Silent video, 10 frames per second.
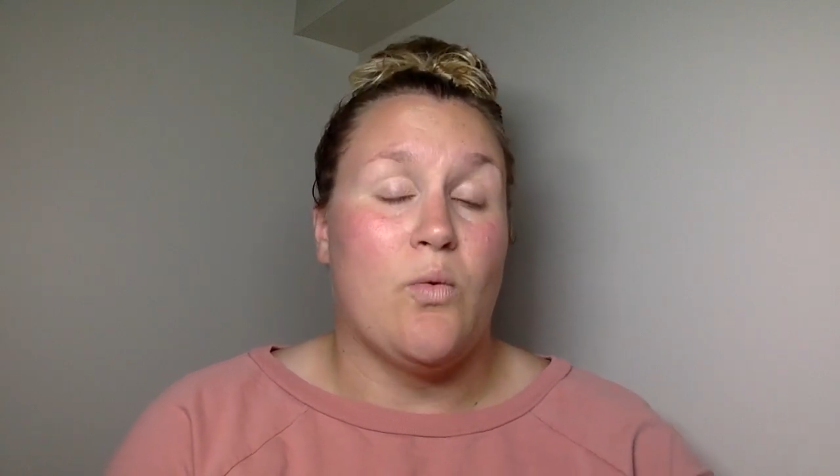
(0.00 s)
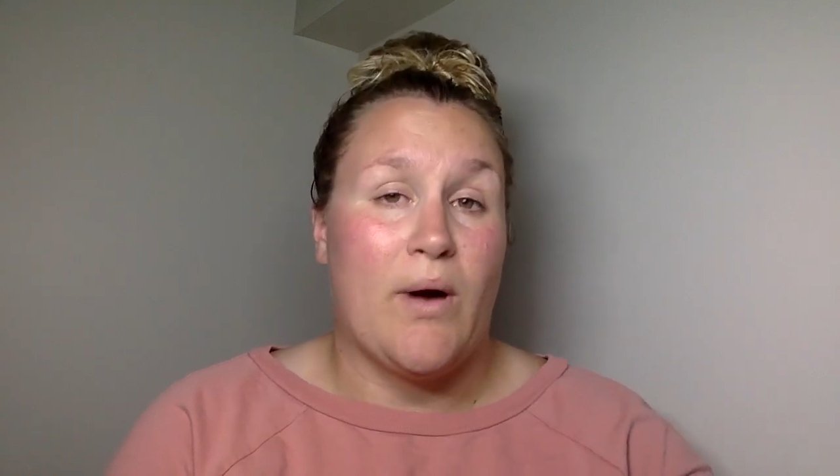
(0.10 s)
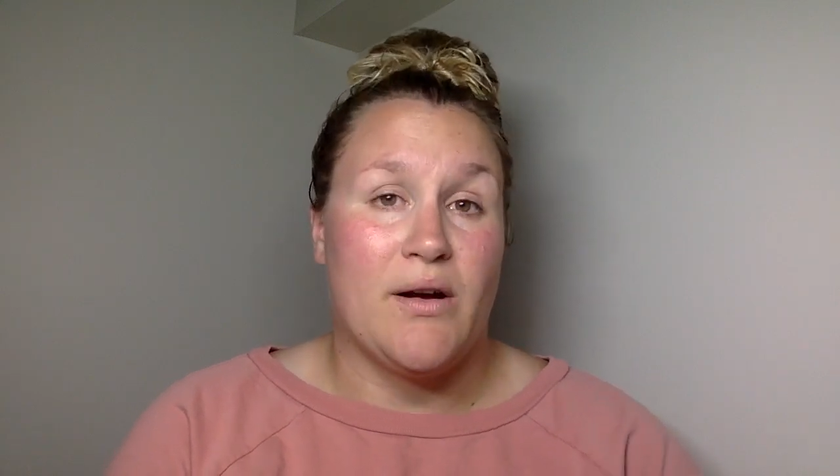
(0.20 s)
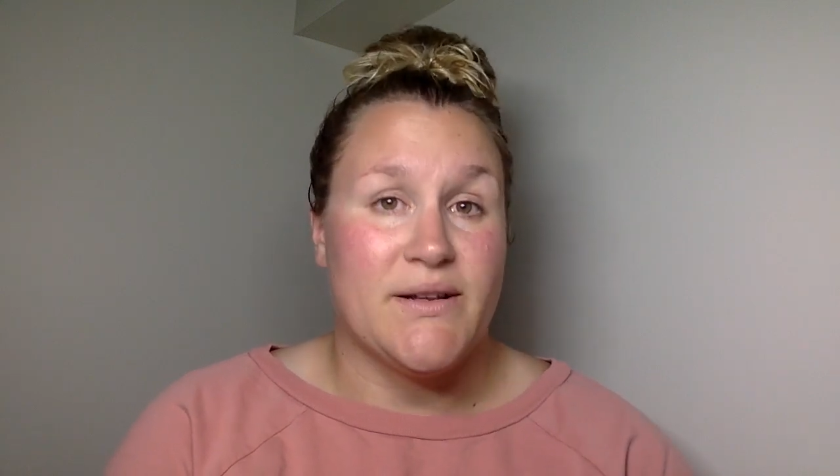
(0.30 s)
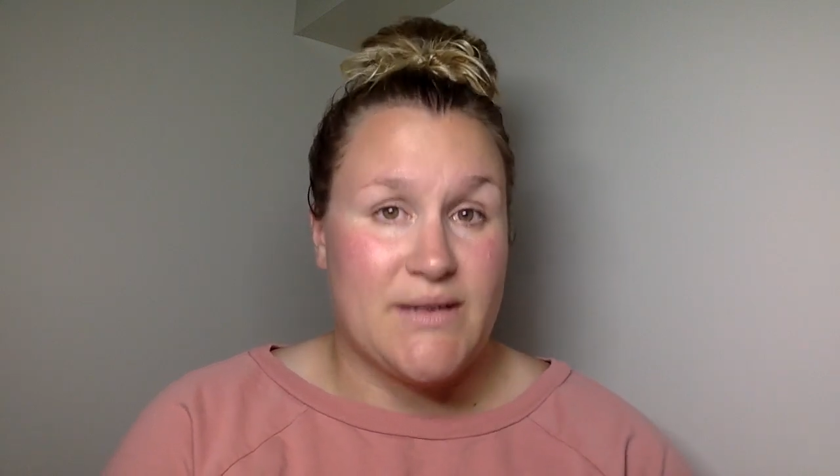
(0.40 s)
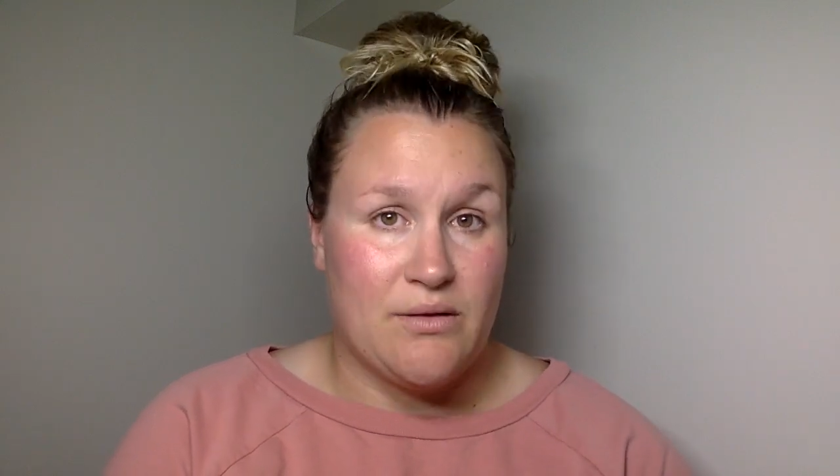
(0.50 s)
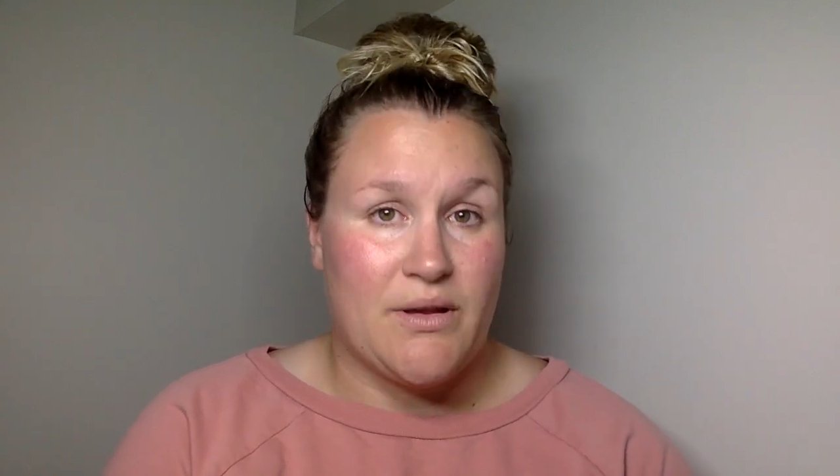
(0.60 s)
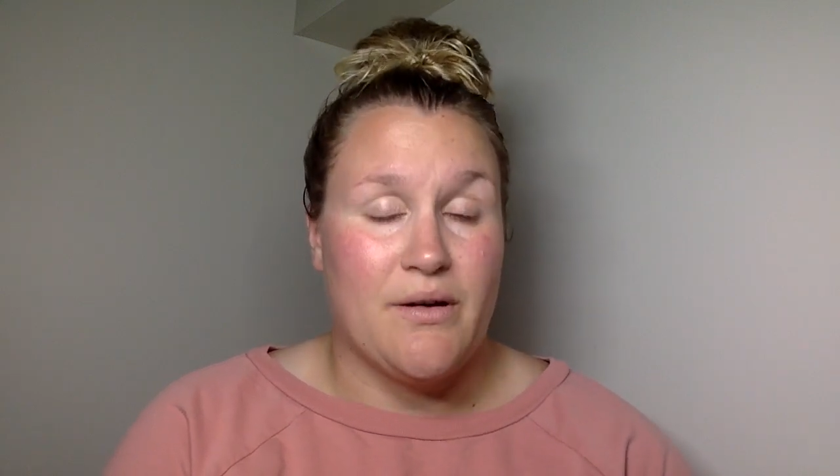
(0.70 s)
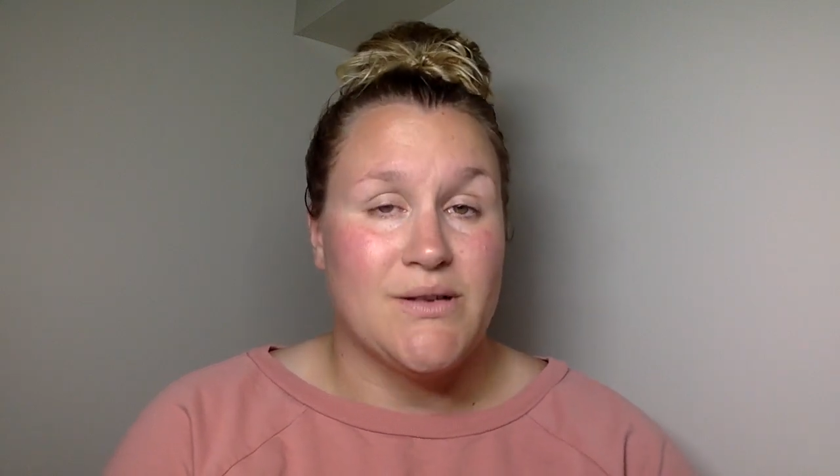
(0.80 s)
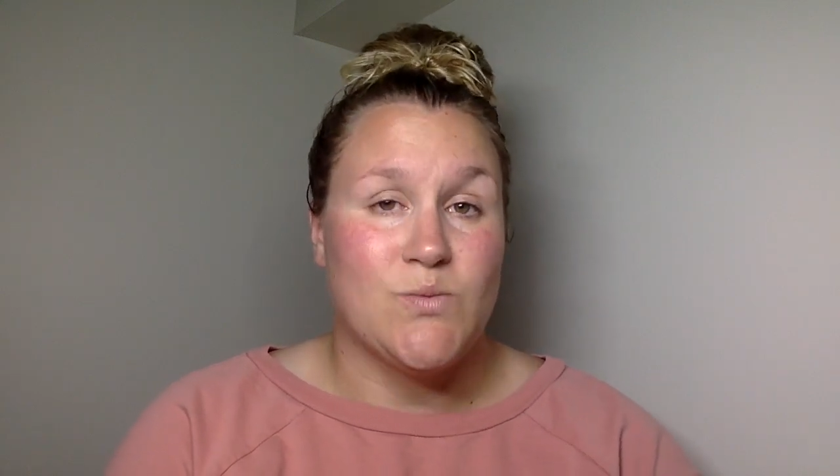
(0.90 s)
awareness out
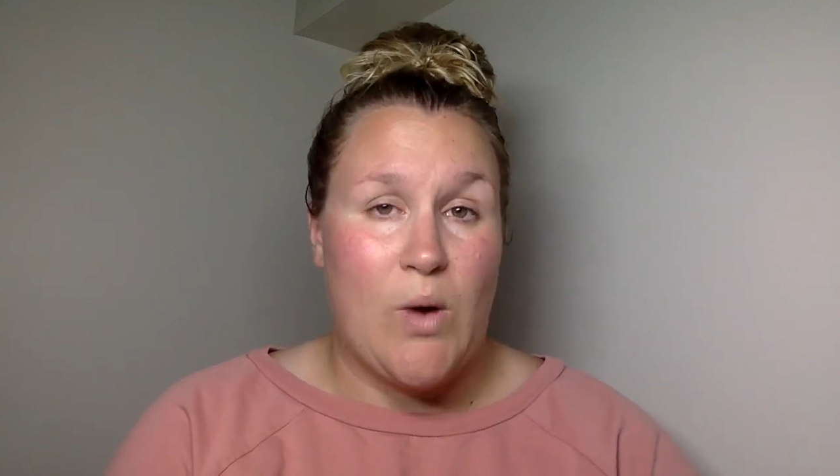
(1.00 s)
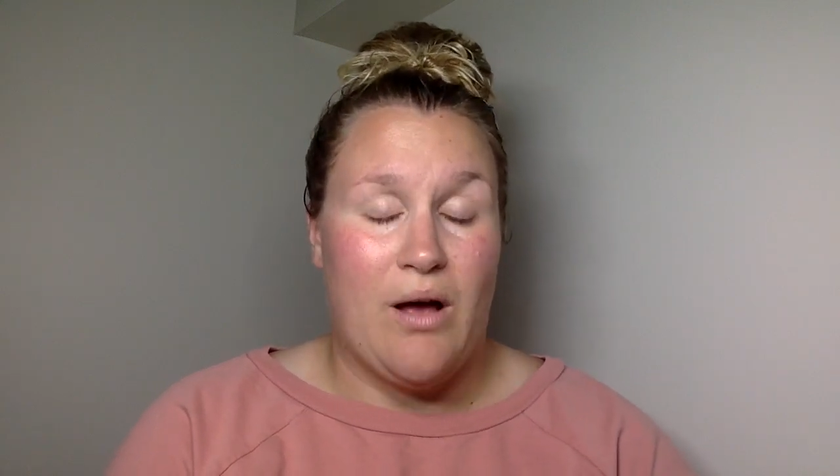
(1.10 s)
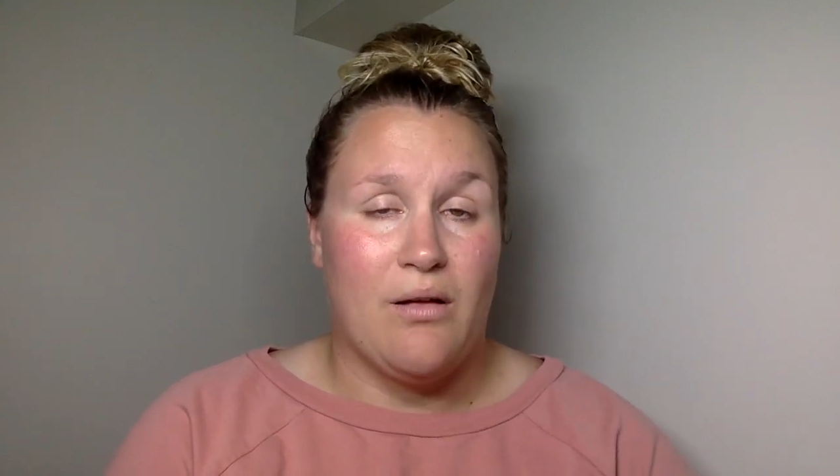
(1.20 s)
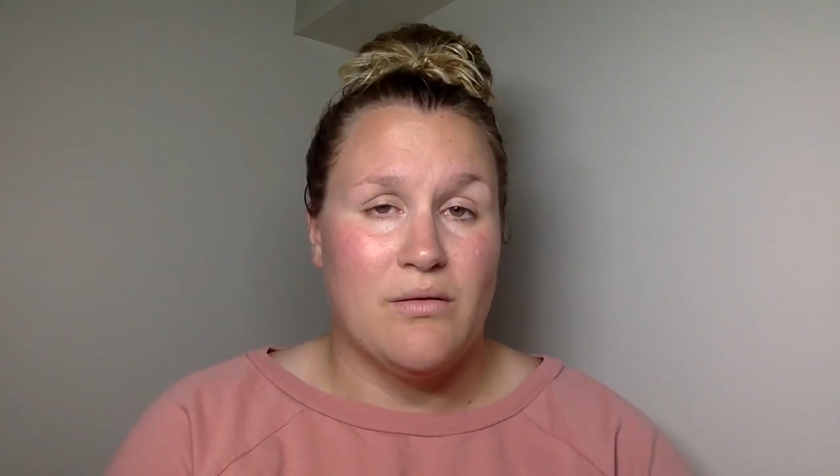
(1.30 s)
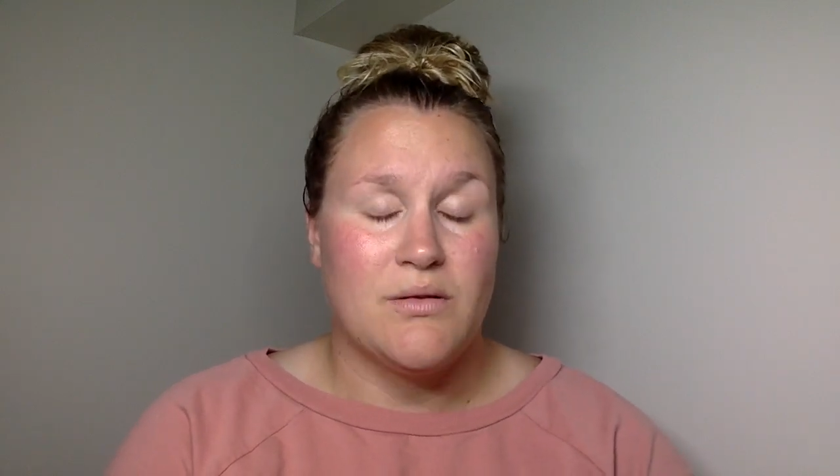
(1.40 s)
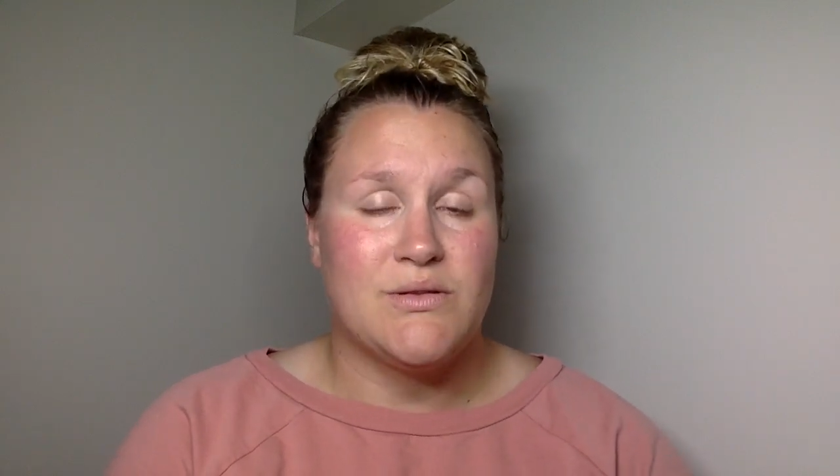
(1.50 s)
there as well.